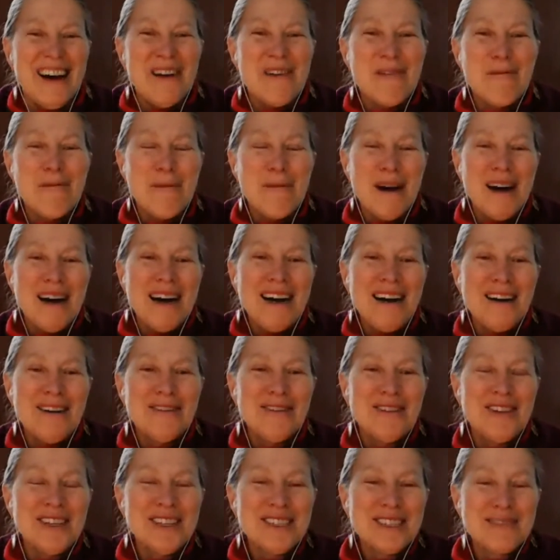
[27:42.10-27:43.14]
Wow,
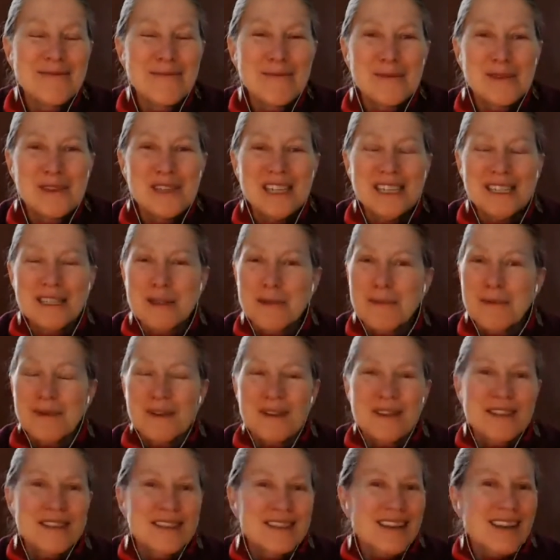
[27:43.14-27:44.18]
this
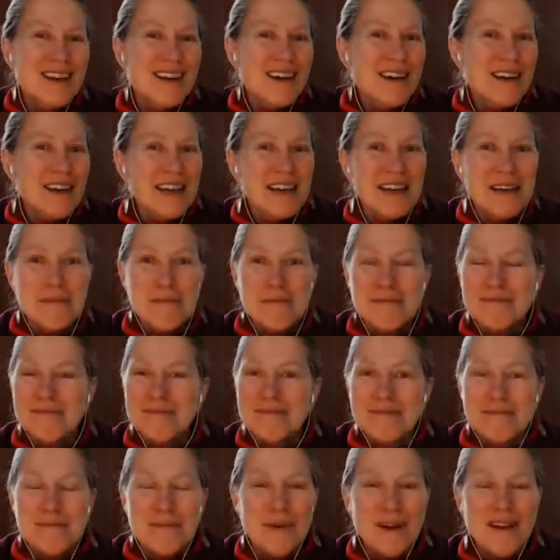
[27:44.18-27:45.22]
was a
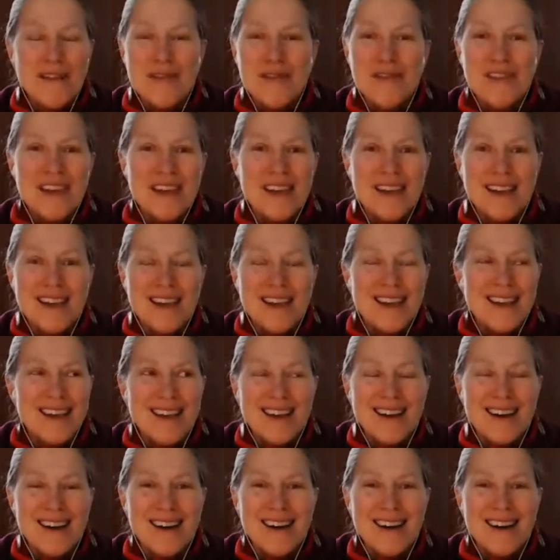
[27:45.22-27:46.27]
breathtaking
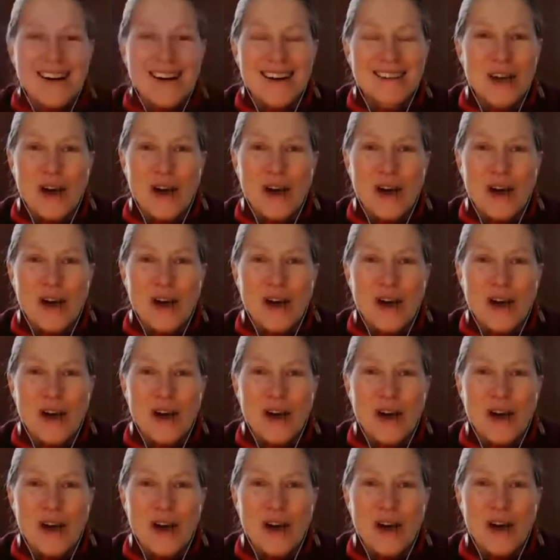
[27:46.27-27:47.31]
topic that
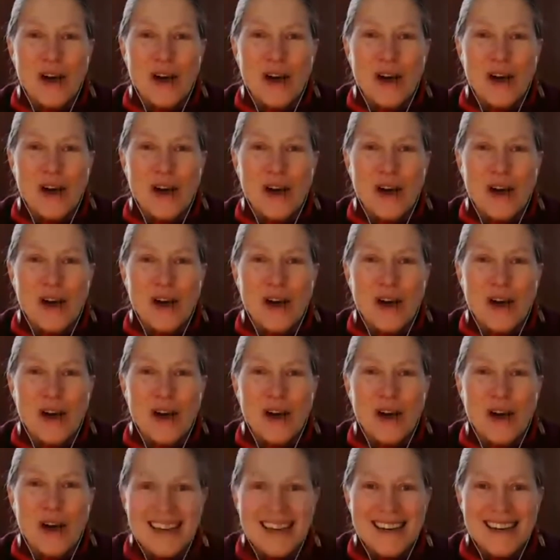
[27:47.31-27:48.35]
we talked about
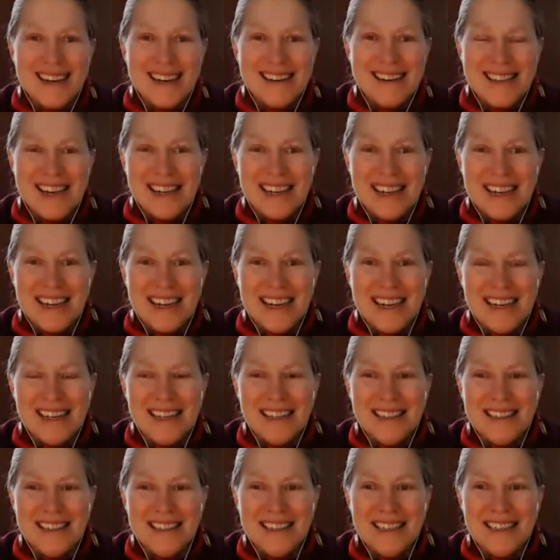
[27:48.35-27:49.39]
today, I think.
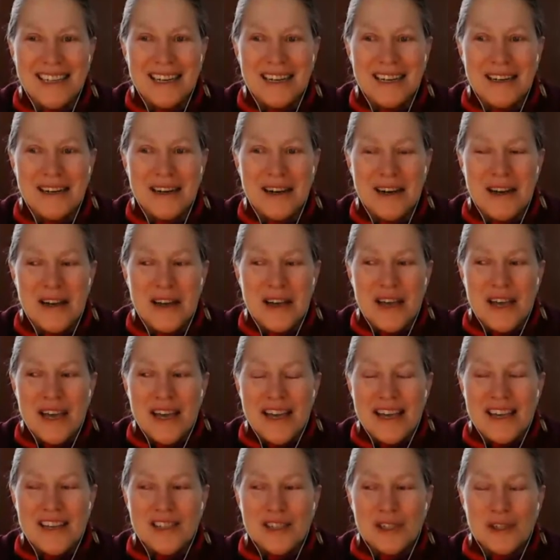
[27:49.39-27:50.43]
And
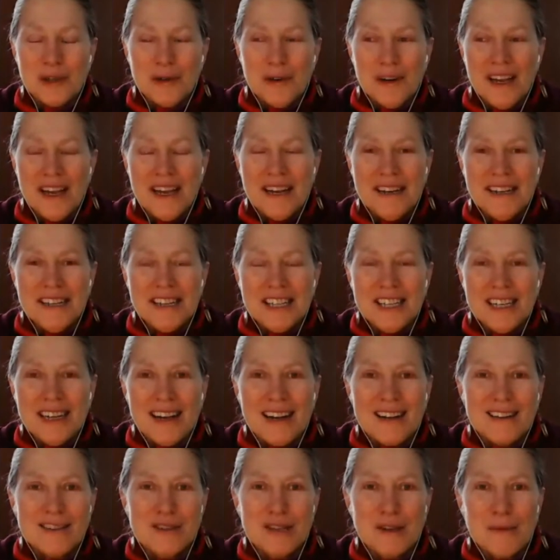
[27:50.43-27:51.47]
is there anything
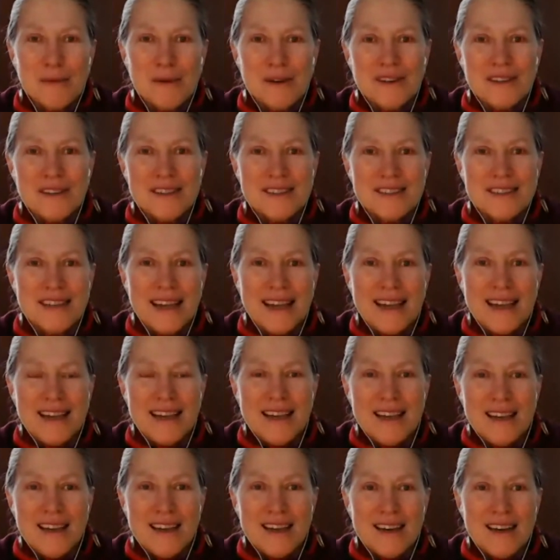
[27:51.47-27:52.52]
else you want to
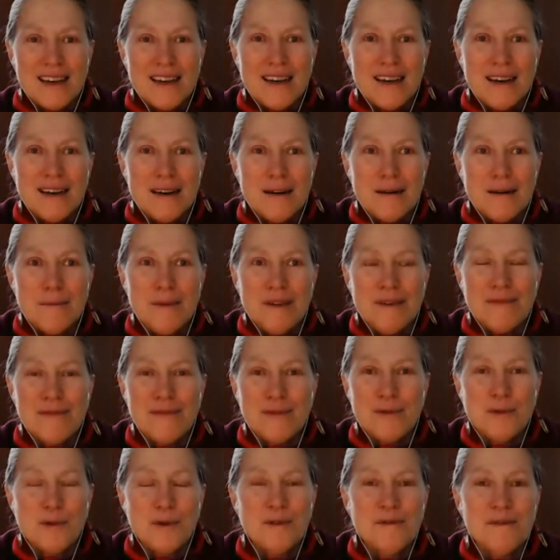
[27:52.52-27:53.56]
say
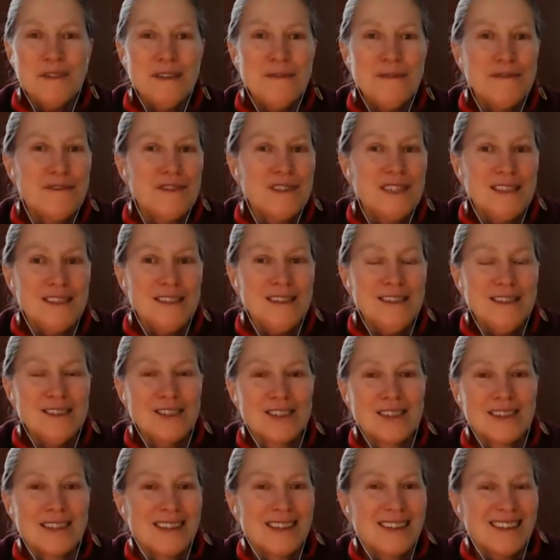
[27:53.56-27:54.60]
before we finish?